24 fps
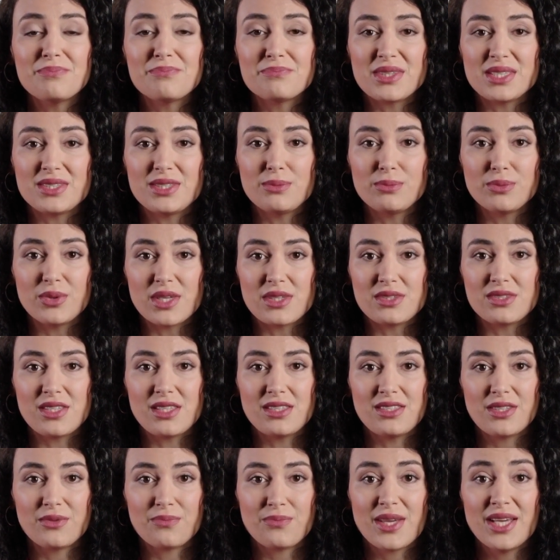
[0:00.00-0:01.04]
But the
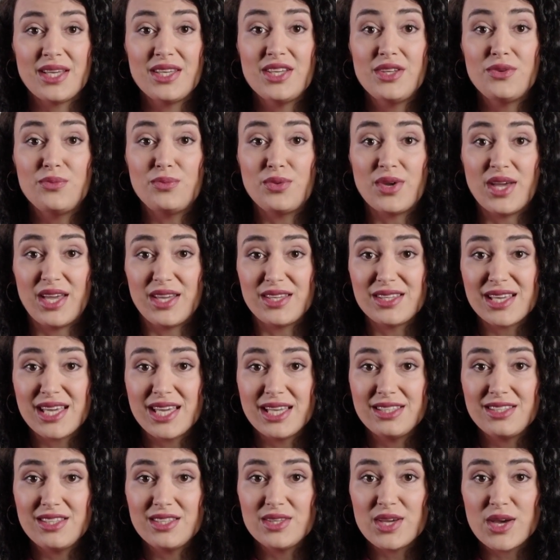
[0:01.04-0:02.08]
process of making one
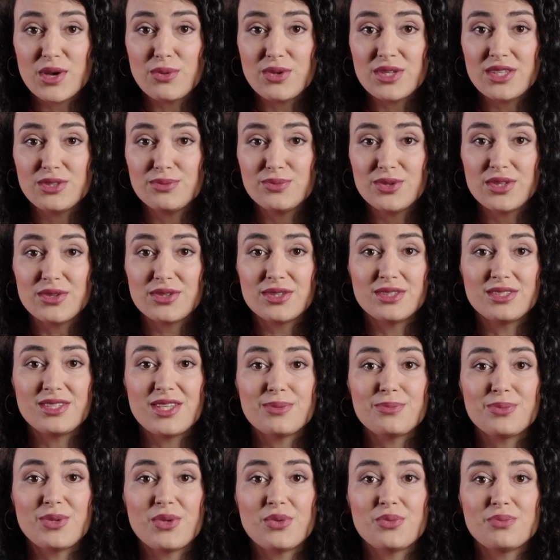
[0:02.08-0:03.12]
isn't always very
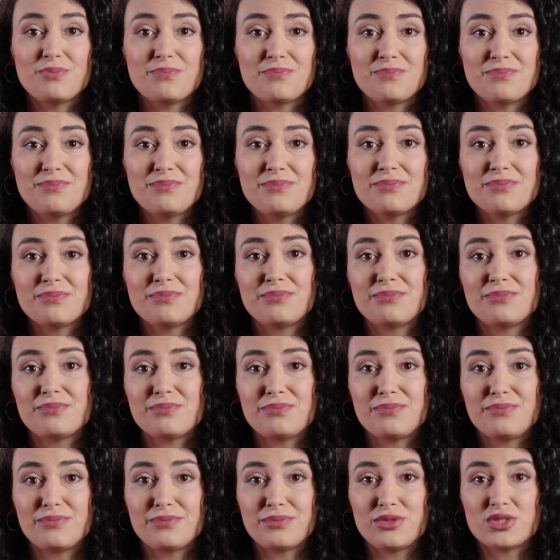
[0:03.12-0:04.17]
simple.
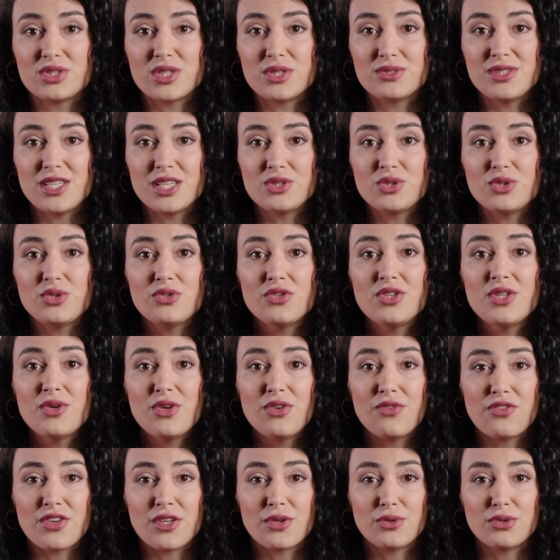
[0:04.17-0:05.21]
So let's review
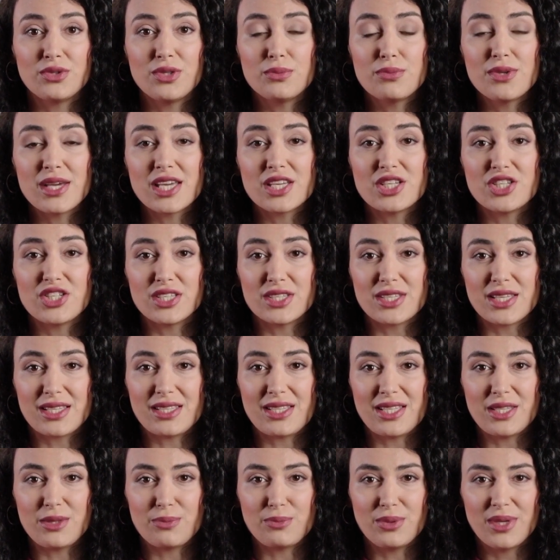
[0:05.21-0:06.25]
a few of the ways you can
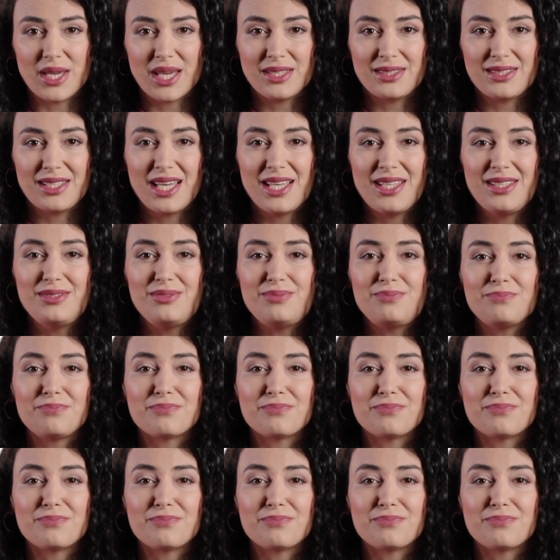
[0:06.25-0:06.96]
get a plan done.